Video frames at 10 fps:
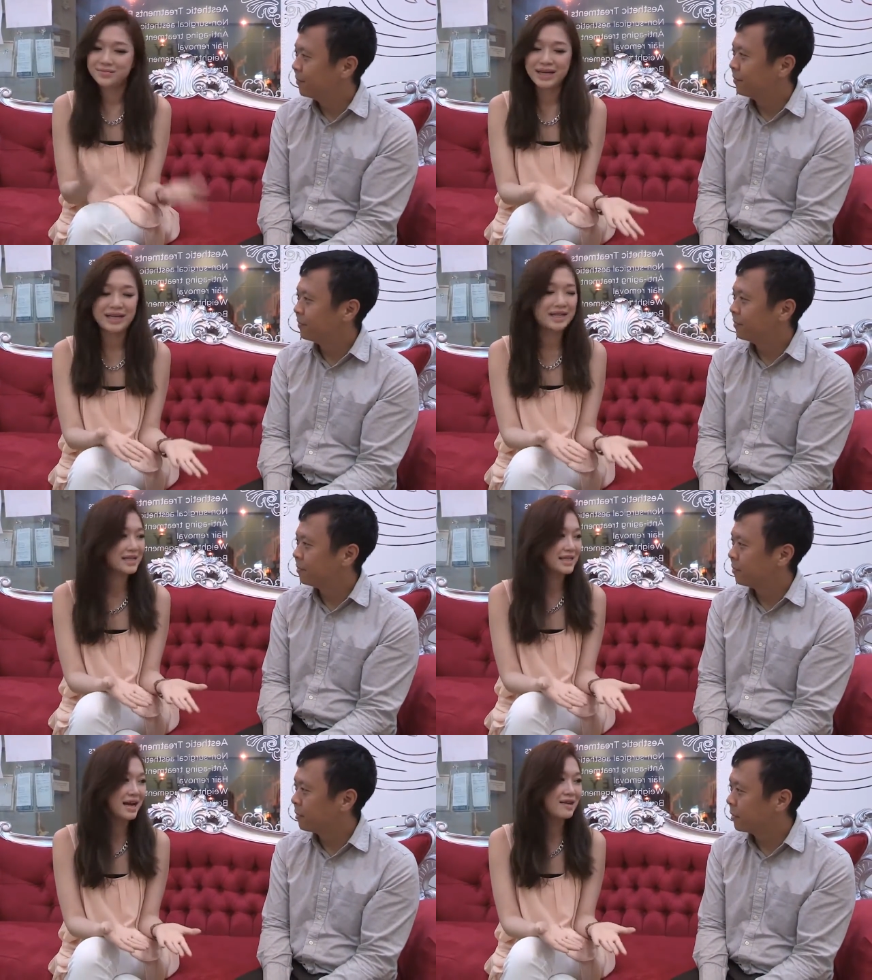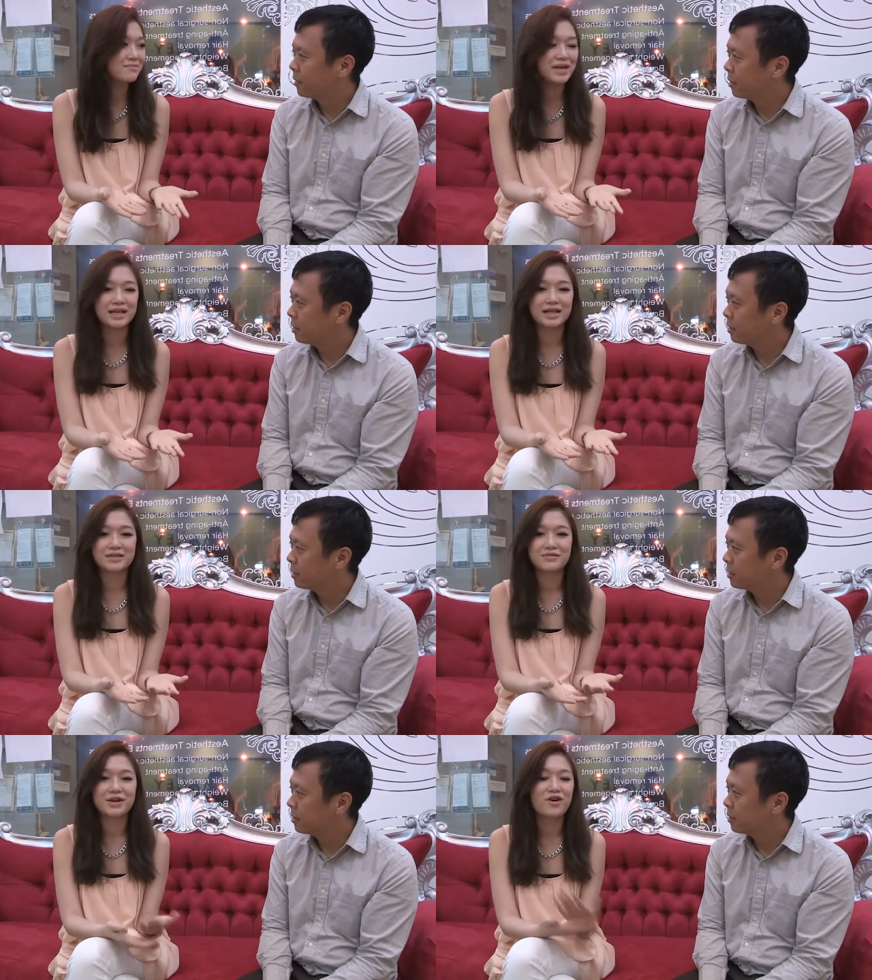Speaker 1: taking the time and
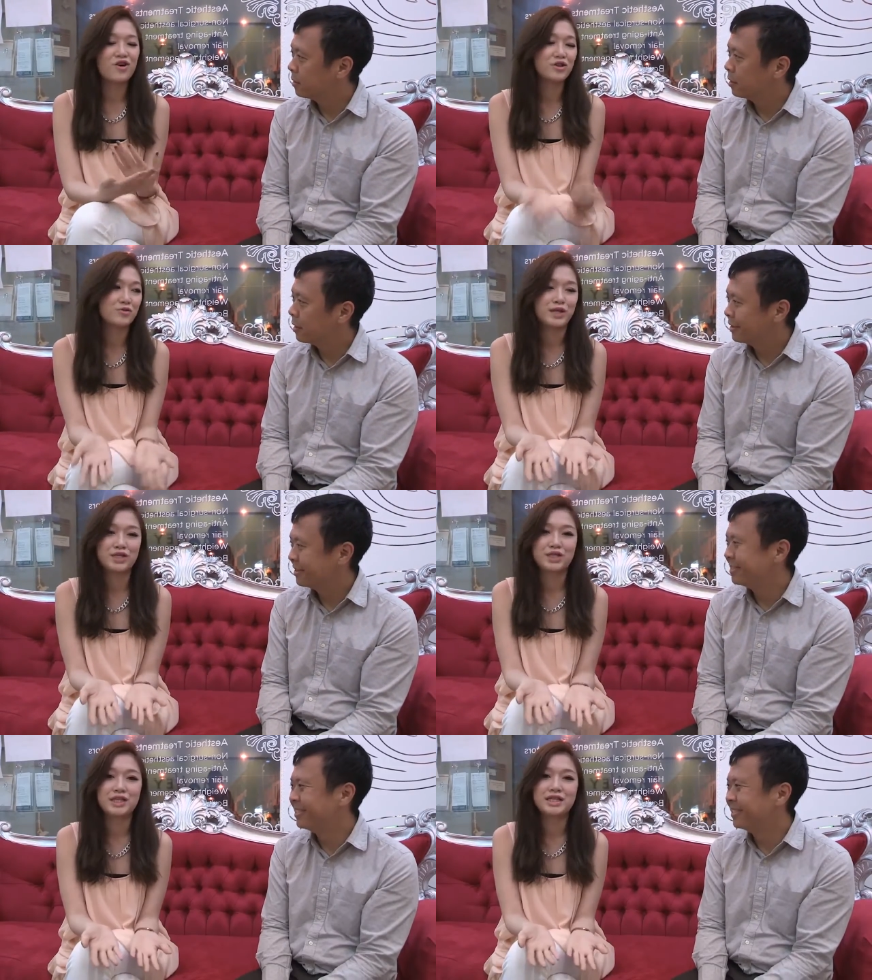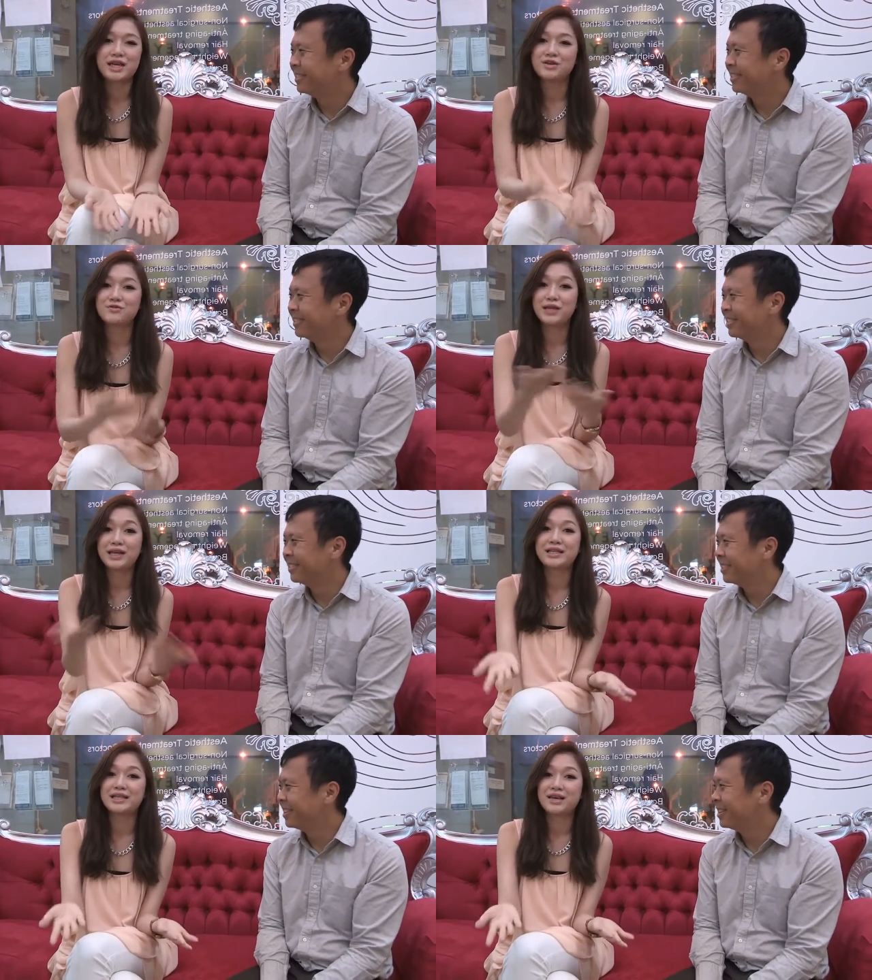answering all the questions that you
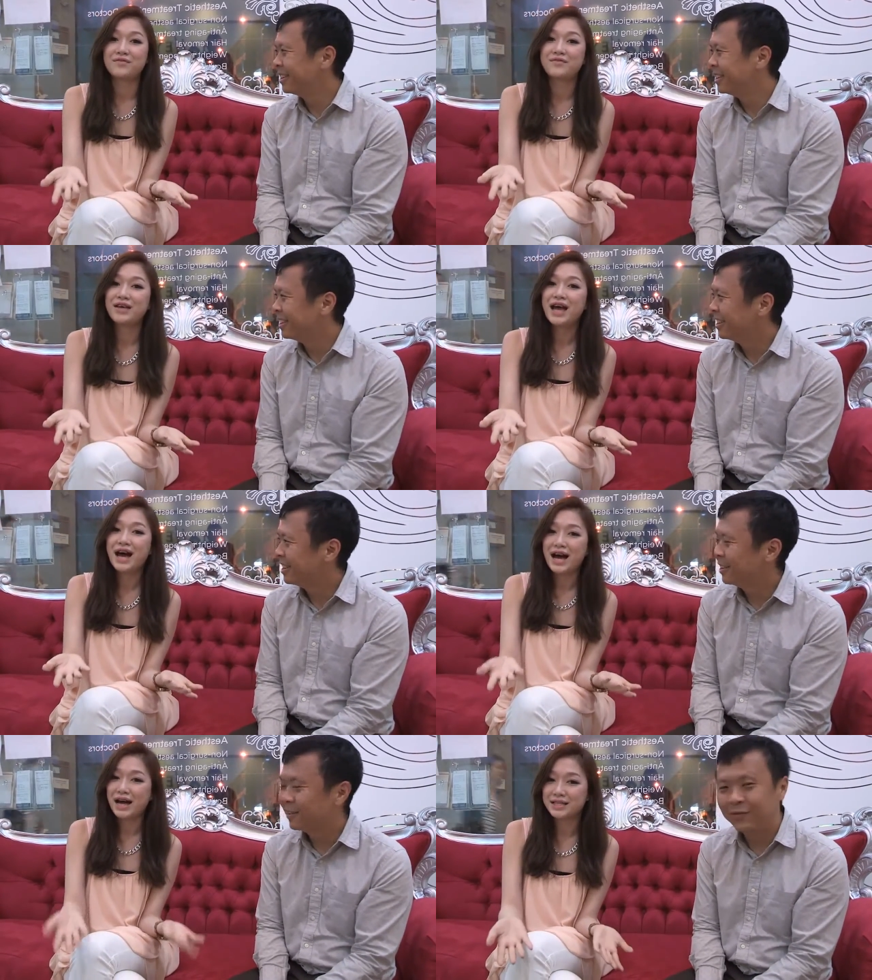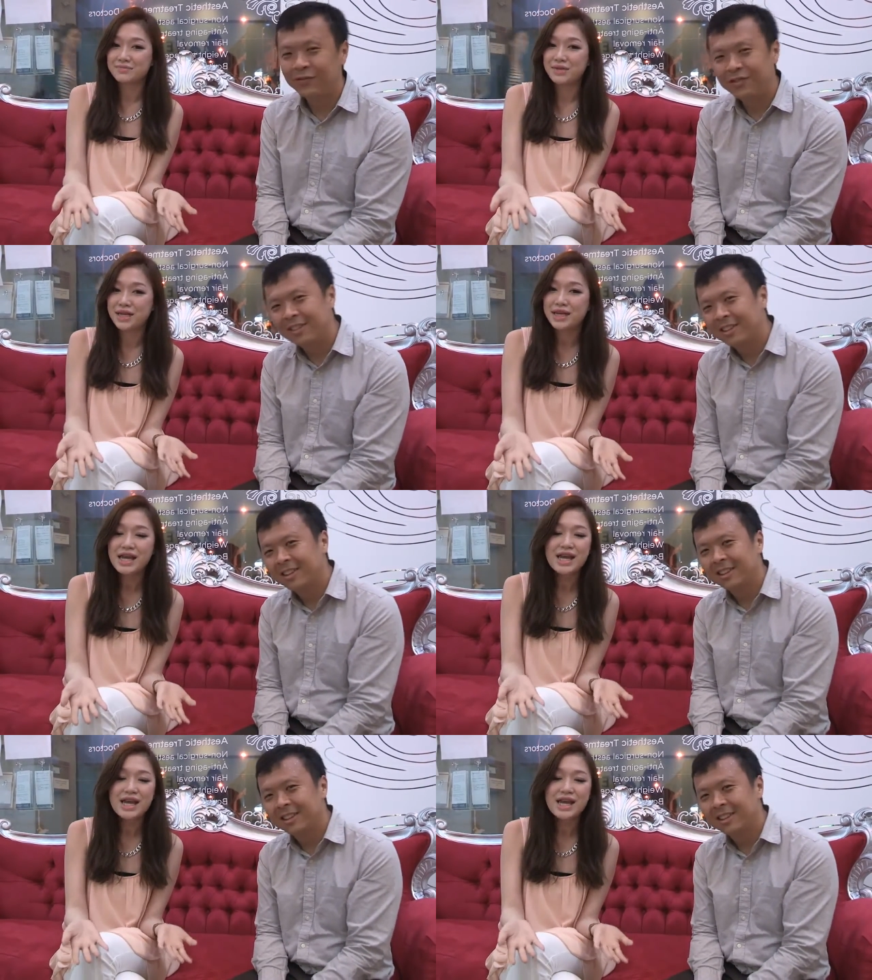ladies have asked me.